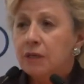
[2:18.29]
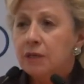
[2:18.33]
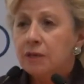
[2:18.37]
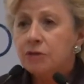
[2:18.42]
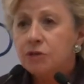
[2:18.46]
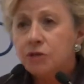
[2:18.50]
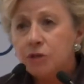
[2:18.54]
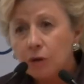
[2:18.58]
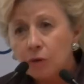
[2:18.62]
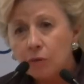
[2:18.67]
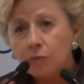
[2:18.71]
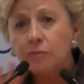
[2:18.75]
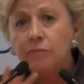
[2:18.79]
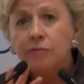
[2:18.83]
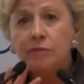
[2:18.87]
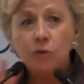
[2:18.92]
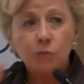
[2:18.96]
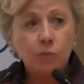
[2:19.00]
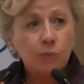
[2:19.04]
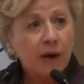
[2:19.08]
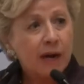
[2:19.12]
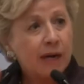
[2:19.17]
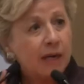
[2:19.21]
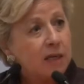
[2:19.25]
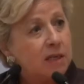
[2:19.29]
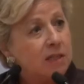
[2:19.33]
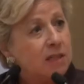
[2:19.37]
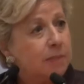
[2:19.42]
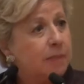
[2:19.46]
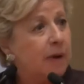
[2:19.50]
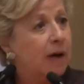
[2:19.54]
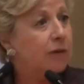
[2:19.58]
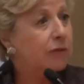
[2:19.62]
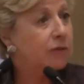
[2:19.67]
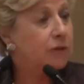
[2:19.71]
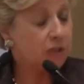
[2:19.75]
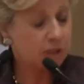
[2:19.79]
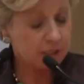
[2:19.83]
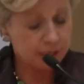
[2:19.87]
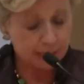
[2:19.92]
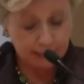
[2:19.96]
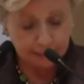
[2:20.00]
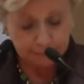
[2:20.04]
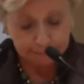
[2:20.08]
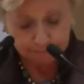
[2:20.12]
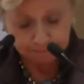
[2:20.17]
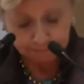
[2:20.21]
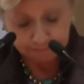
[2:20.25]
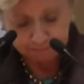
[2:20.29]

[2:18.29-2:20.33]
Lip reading: So the rate is about the same.